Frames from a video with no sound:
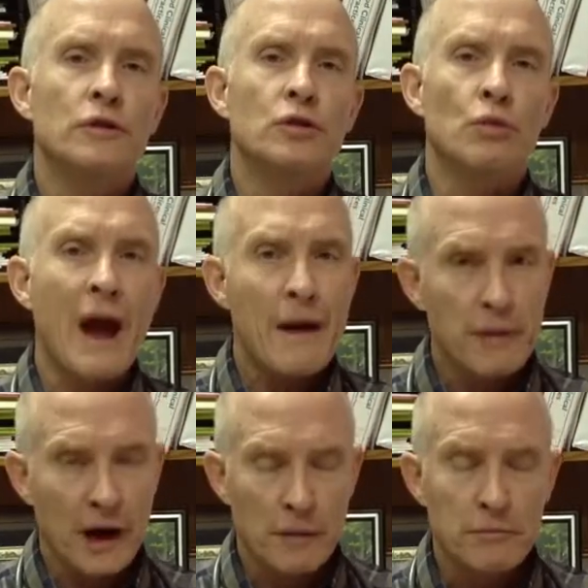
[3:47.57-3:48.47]
to wrap
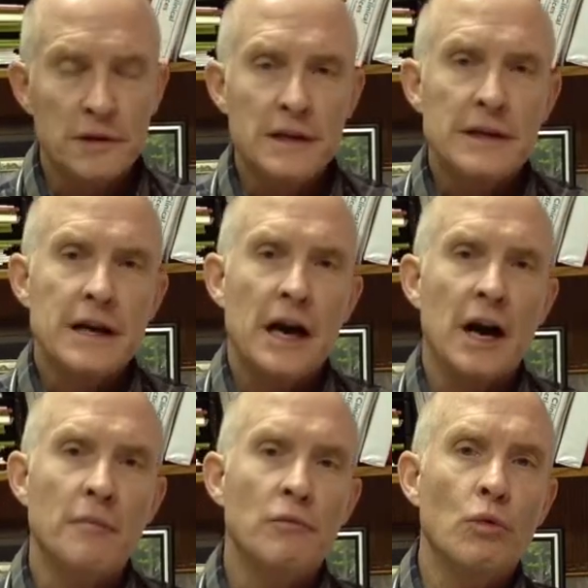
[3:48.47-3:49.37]
up,
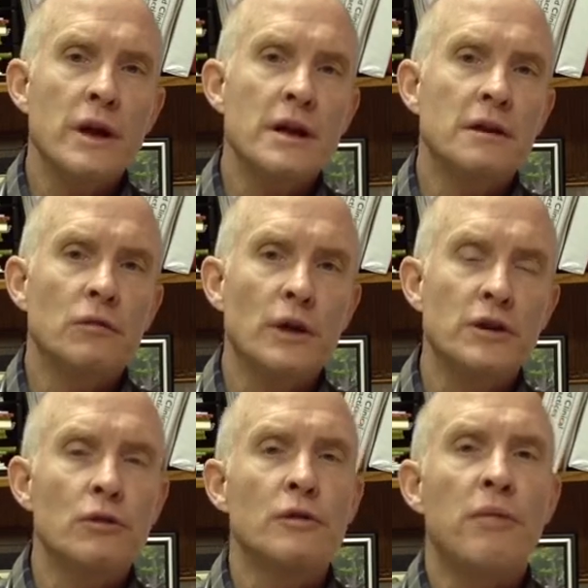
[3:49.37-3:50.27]
um, we, we
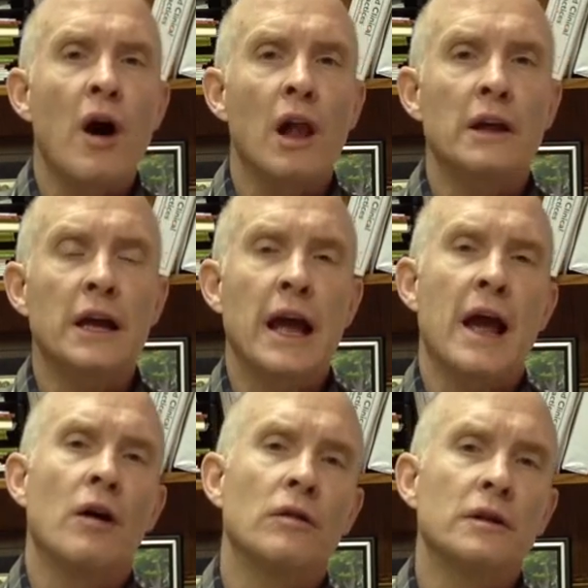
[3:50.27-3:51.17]
do the pollen
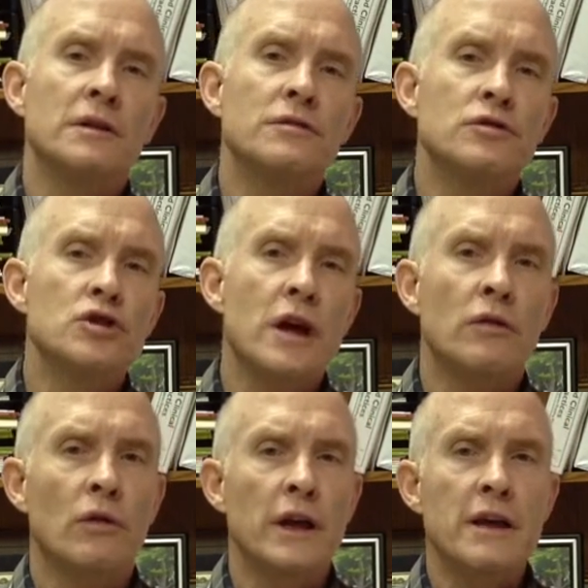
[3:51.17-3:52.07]
count
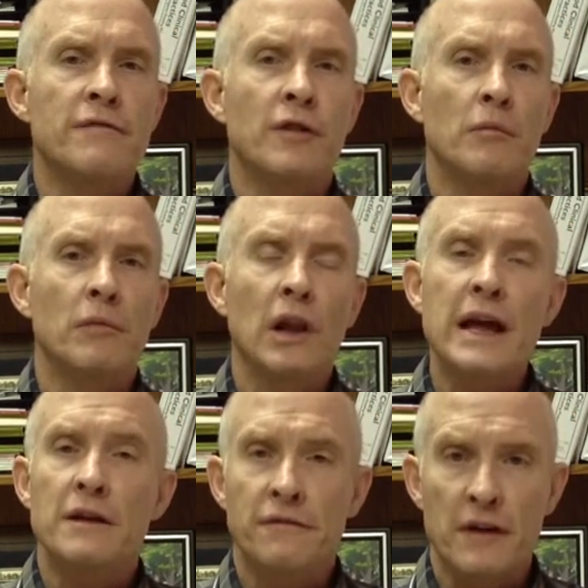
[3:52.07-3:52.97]
generally from
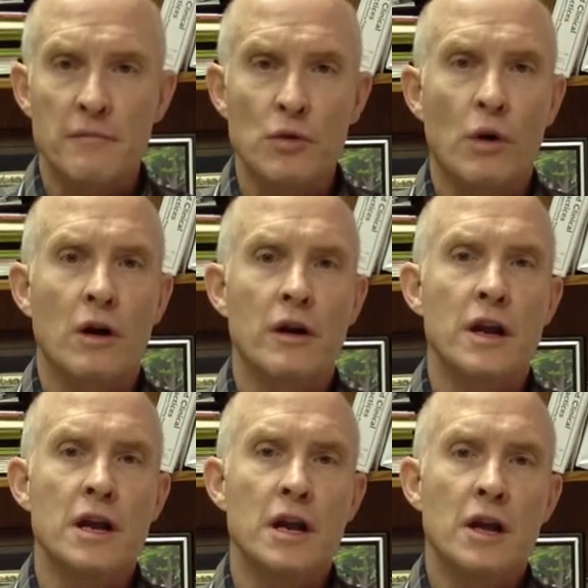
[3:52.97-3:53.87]
late
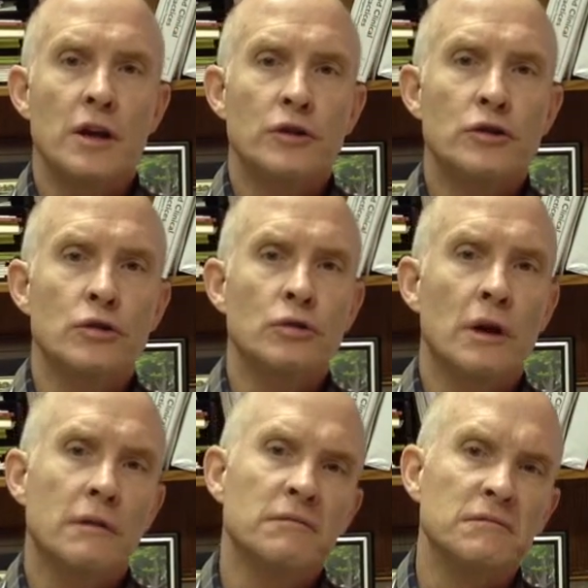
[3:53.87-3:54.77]
February
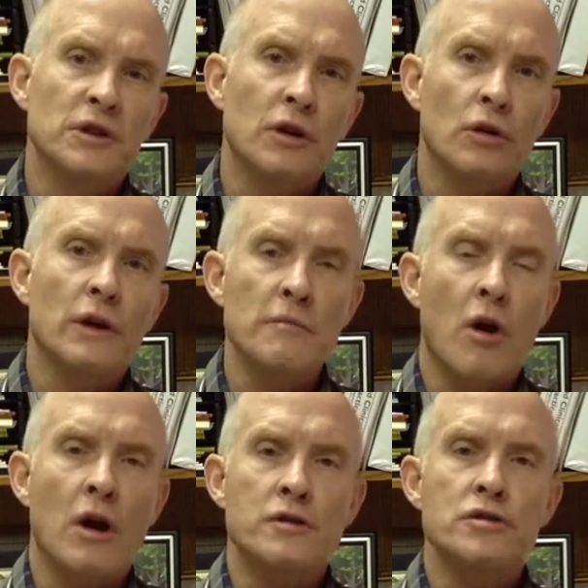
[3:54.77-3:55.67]
to, um, to early
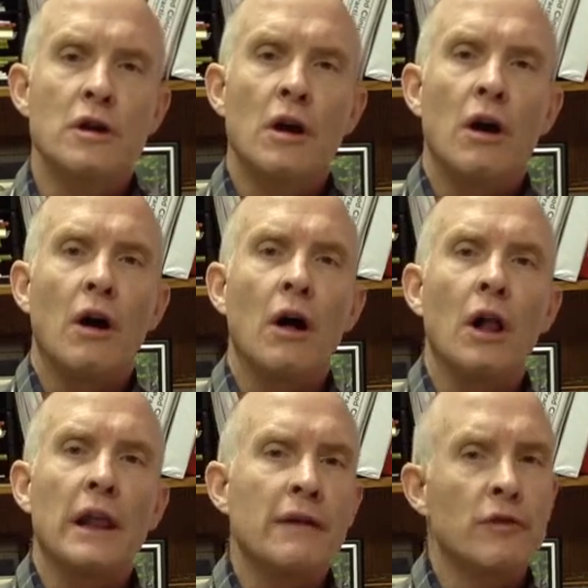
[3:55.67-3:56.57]
March,
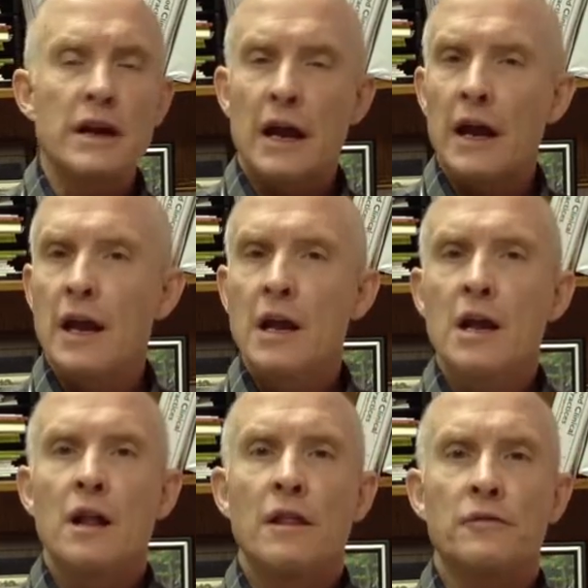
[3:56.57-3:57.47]
all every day
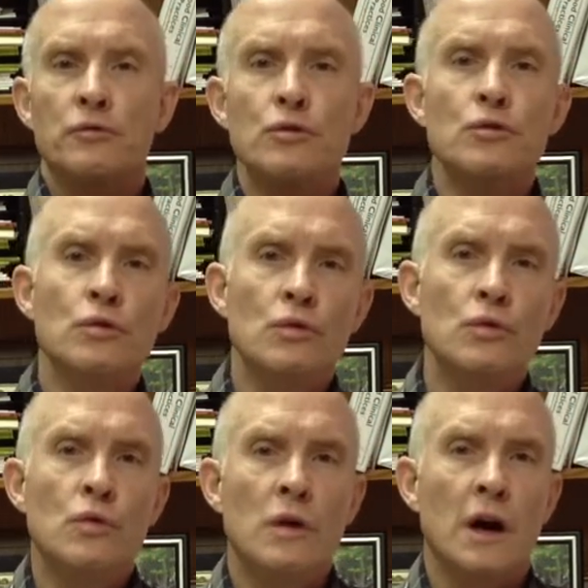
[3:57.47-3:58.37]

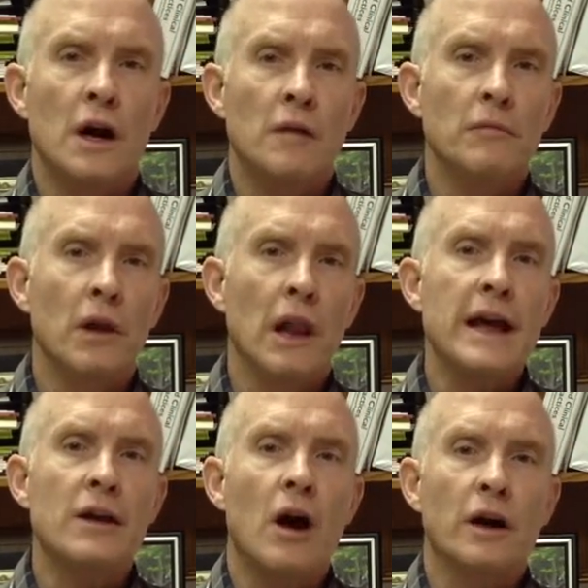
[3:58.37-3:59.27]
through um,
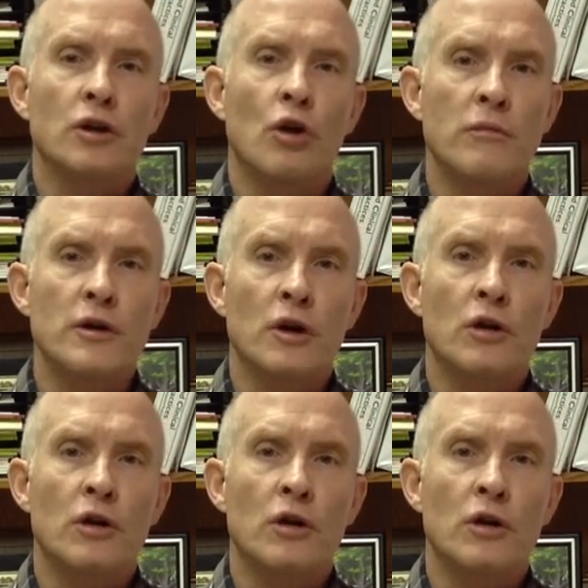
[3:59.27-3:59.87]
late October to